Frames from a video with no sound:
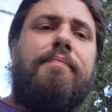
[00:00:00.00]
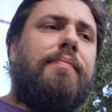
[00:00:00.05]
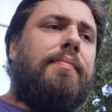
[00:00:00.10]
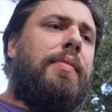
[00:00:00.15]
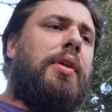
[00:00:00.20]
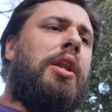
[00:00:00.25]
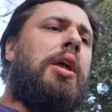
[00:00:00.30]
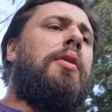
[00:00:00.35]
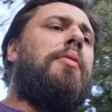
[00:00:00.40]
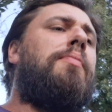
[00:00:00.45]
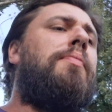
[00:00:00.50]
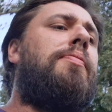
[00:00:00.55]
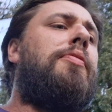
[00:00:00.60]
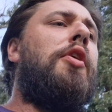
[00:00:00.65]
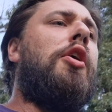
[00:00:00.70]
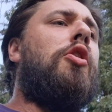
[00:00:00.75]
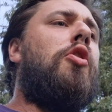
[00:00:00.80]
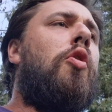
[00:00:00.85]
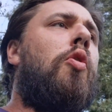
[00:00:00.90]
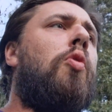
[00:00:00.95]
you know, the
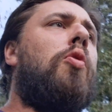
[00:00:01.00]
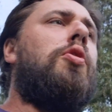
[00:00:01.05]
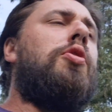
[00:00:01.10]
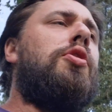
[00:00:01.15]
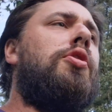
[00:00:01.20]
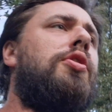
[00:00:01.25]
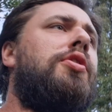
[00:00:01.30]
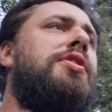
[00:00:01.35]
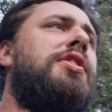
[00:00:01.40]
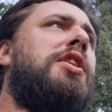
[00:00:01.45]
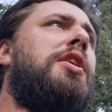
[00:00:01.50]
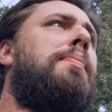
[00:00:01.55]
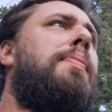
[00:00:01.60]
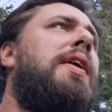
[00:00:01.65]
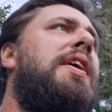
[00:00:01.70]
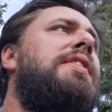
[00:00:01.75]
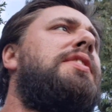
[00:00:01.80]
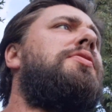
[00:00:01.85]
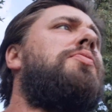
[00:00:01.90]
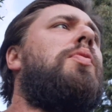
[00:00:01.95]
corners and the
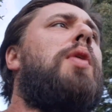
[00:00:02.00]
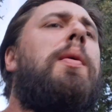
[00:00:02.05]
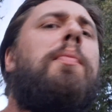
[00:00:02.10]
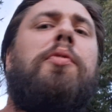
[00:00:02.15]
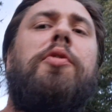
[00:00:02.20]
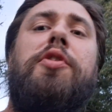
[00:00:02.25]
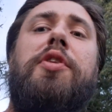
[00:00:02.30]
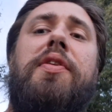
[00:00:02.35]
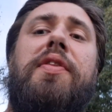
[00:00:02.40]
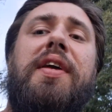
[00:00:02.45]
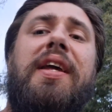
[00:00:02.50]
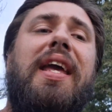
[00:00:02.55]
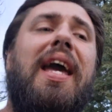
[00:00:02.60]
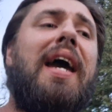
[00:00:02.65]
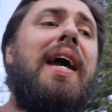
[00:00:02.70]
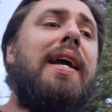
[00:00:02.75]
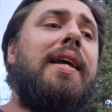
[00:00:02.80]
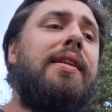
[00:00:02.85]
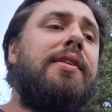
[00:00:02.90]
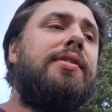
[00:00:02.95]
places where I'm gonna do the
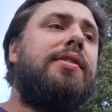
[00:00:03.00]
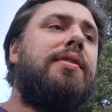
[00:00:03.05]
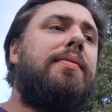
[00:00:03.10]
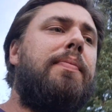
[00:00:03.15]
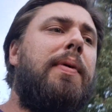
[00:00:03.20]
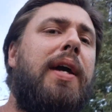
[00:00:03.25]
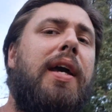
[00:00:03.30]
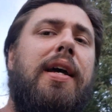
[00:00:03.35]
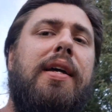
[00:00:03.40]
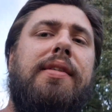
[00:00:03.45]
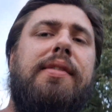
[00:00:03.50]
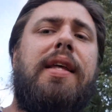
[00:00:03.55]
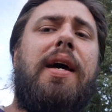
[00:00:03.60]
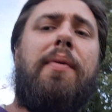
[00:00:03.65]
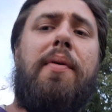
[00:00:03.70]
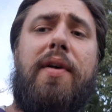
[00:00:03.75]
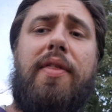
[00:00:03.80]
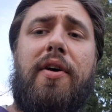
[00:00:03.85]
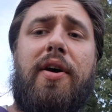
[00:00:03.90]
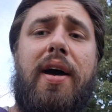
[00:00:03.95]
gates, because that
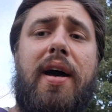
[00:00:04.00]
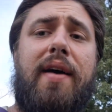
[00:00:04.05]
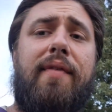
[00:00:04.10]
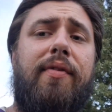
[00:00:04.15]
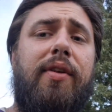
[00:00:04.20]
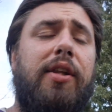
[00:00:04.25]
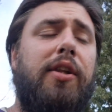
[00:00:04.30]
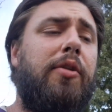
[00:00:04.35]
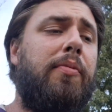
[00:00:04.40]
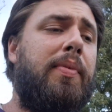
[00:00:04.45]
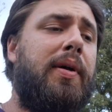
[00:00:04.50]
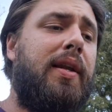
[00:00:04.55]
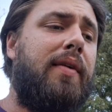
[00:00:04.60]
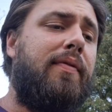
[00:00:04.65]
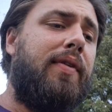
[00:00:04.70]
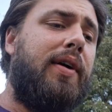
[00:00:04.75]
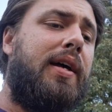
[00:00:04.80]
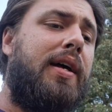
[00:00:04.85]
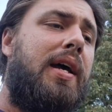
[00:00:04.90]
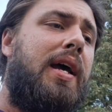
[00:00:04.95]
way they'll have a little bit of
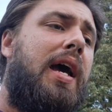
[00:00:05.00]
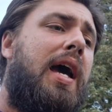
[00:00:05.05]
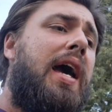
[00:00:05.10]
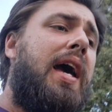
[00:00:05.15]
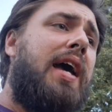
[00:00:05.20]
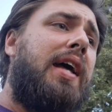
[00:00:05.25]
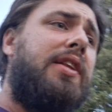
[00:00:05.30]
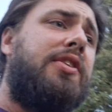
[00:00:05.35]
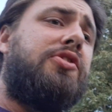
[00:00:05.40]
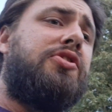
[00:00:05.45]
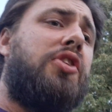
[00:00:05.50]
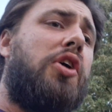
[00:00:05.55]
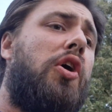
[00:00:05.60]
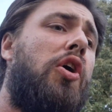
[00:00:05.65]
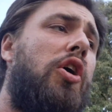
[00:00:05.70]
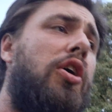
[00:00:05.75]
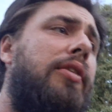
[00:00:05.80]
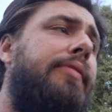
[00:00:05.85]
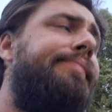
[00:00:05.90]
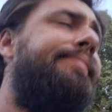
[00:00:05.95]
a head
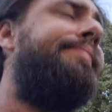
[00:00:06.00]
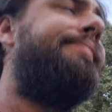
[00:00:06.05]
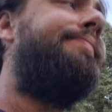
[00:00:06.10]
start.